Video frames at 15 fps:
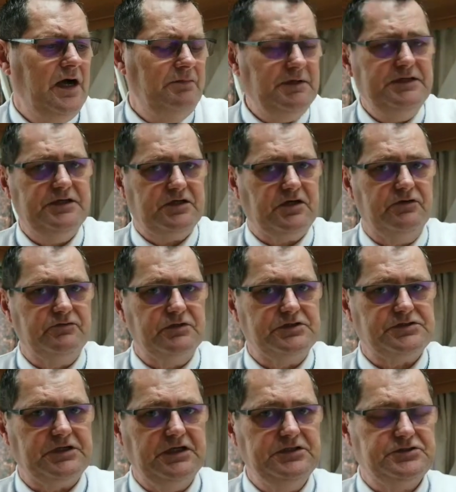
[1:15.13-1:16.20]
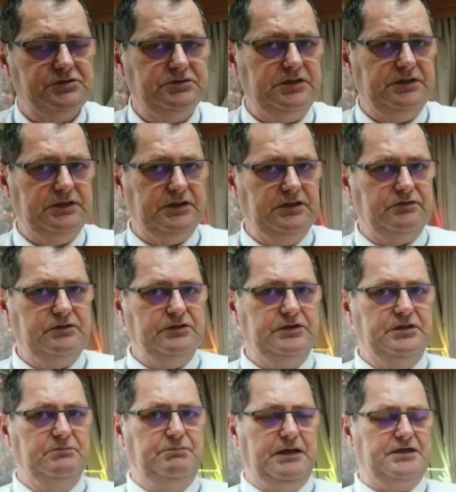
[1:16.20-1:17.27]
I'm in the countryside, so then I get
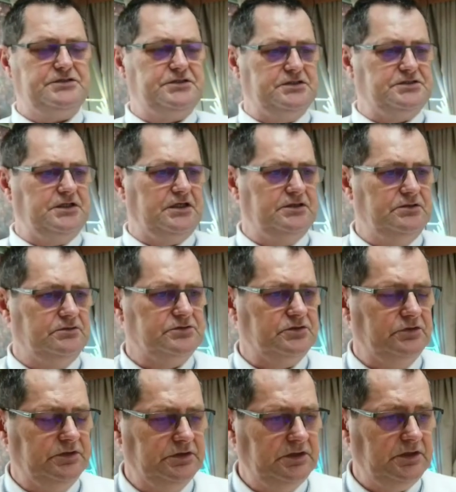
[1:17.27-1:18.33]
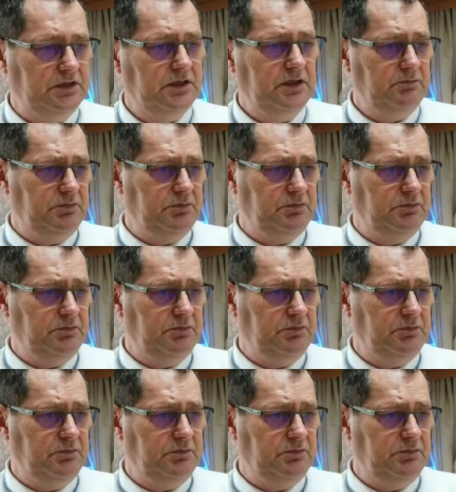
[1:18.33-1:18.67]
really the best of signals out here.